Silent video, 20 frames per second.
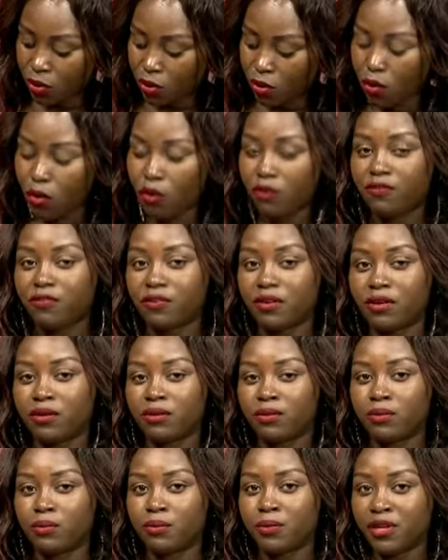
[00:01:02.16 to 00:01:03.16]
of
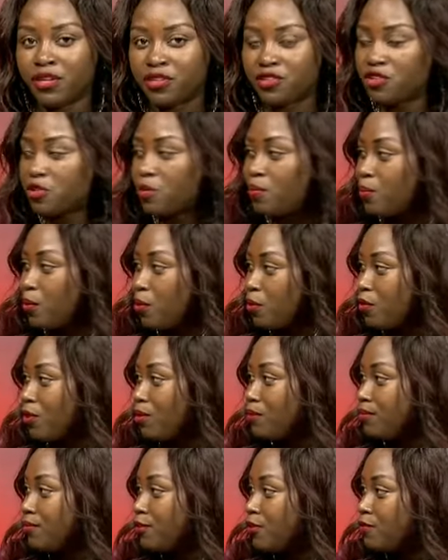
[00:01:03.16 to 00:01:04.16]
the REACH program.
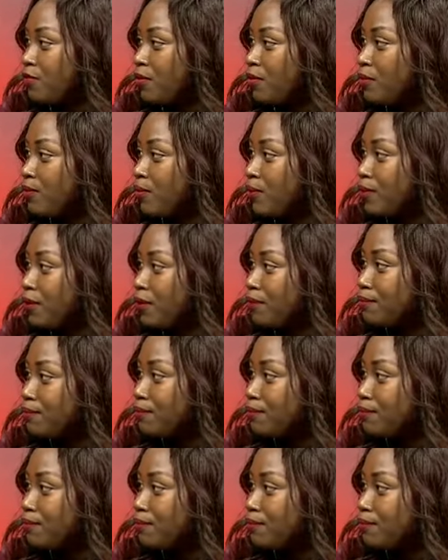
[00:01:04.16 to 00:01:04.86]
You're very welcome.